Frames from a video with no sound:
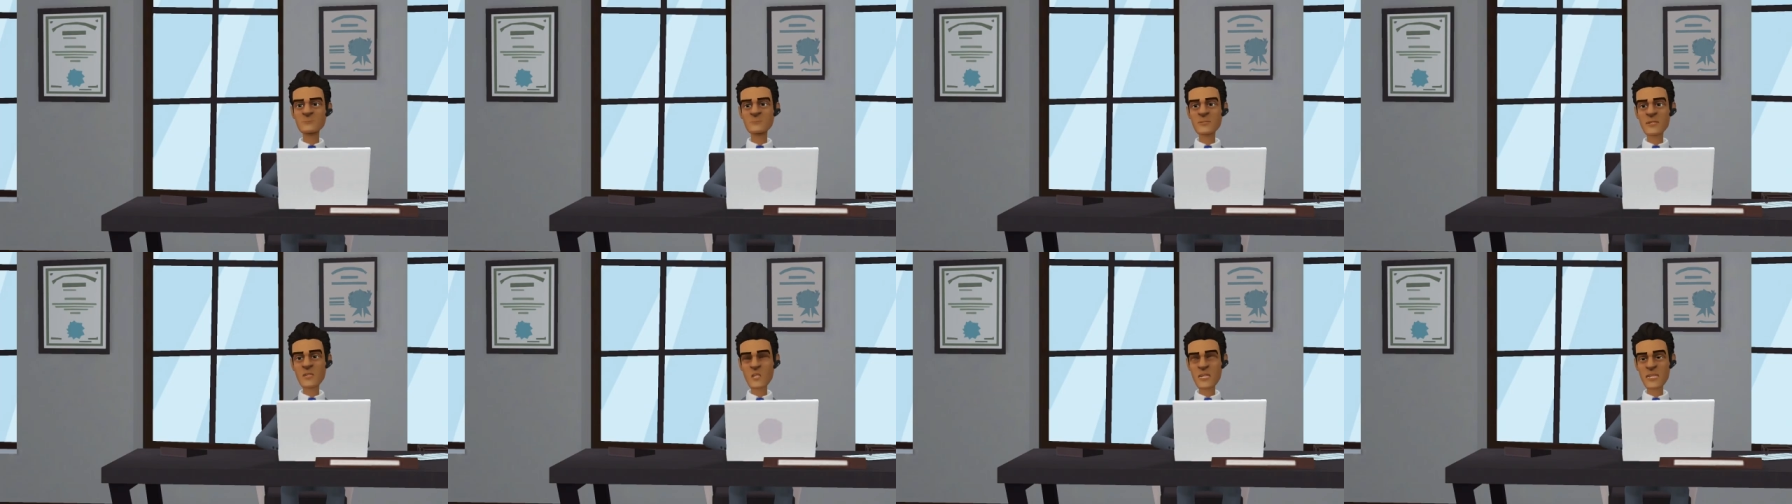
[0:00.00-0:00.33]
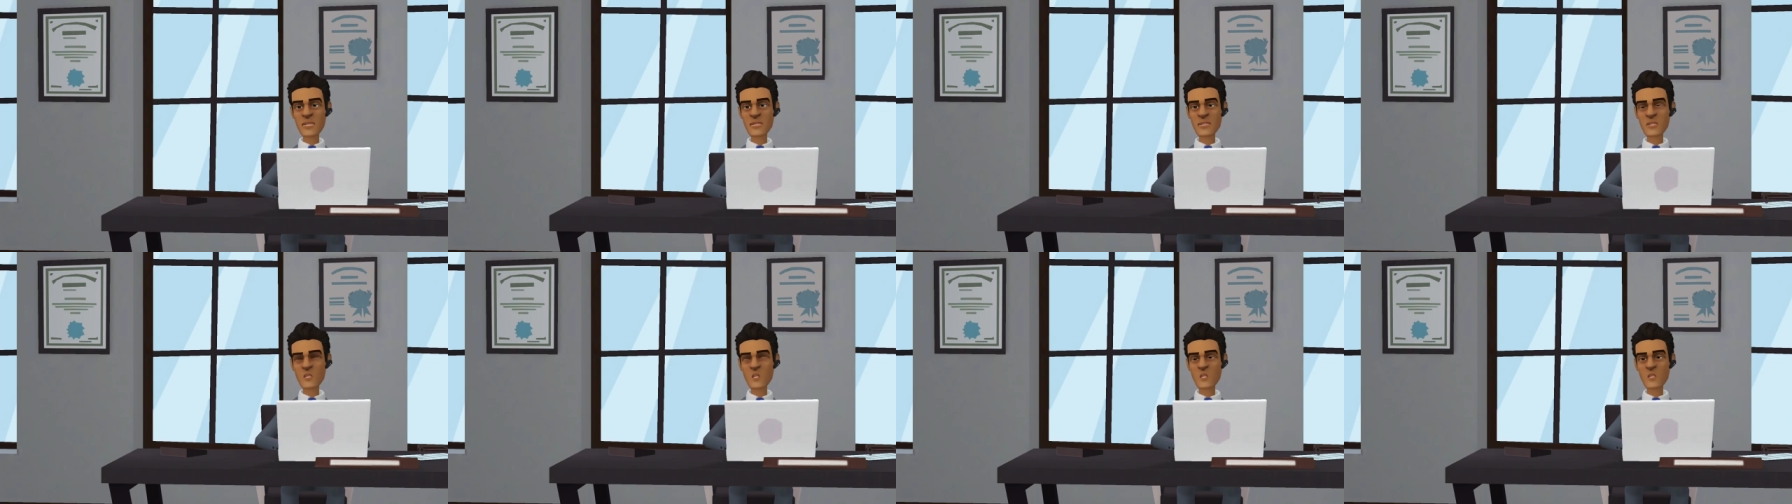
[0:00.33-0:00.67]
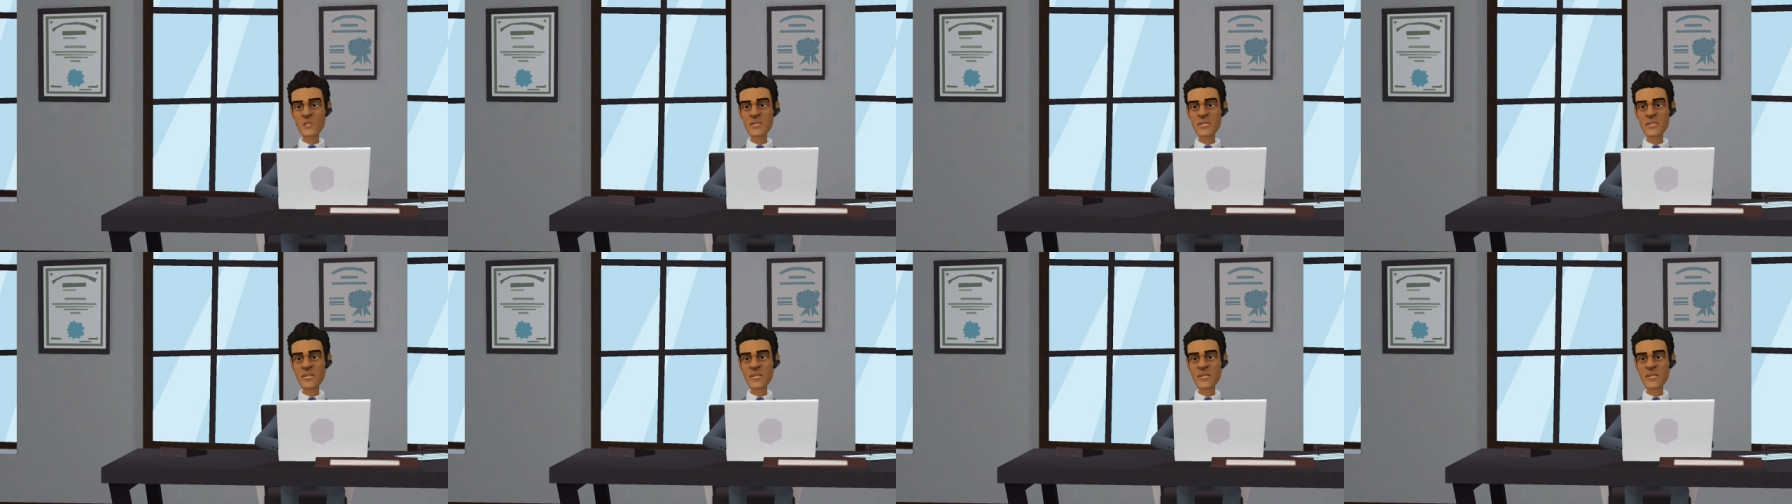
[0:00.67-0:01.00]
but we
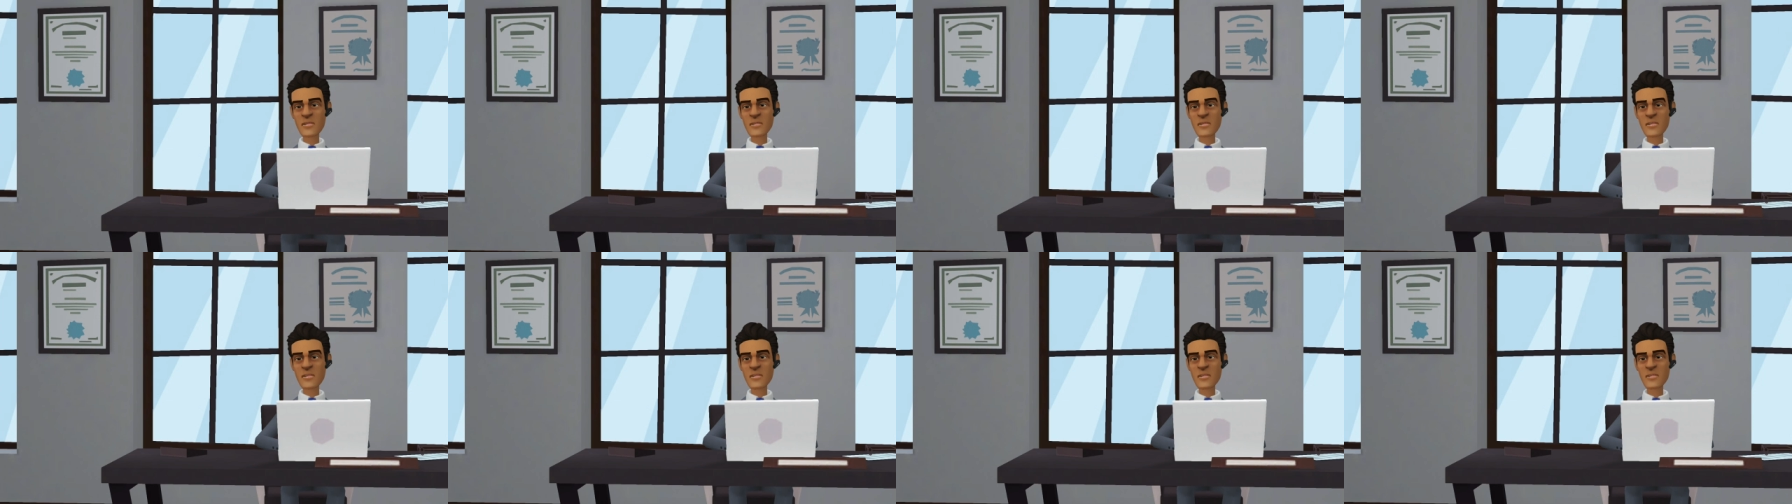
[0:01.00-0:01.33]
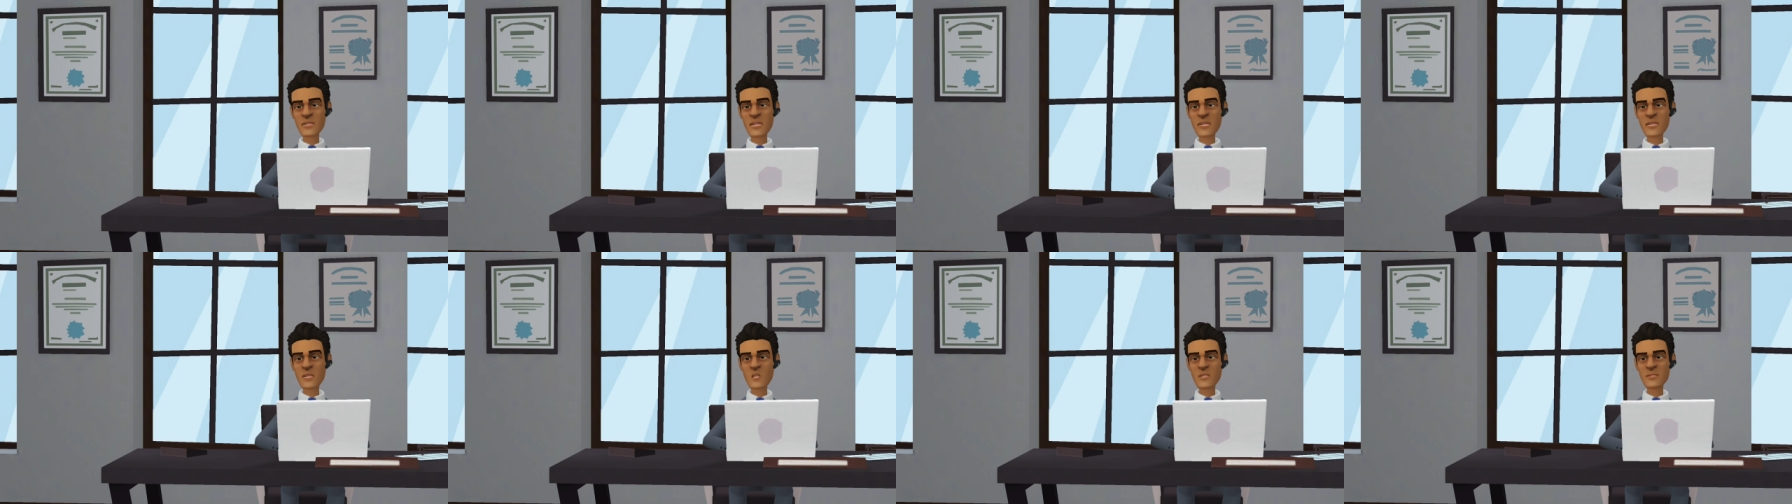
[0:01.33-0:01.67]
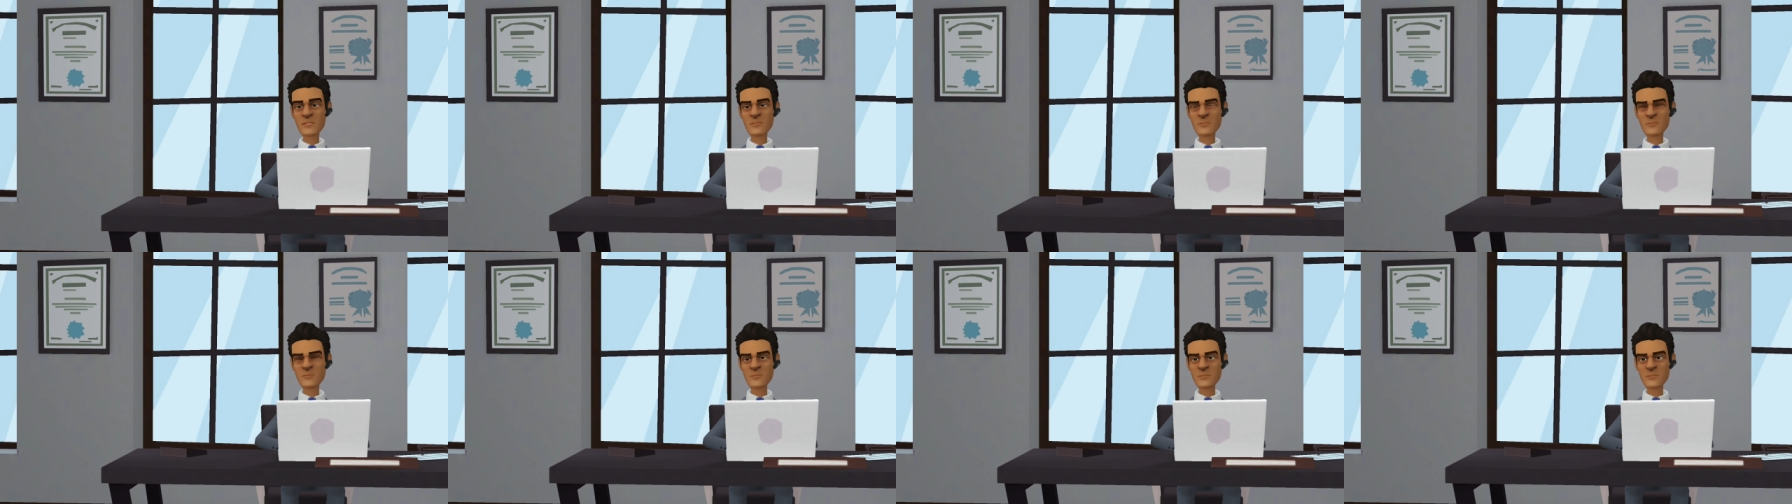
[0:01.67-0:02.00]
cannot let this continue.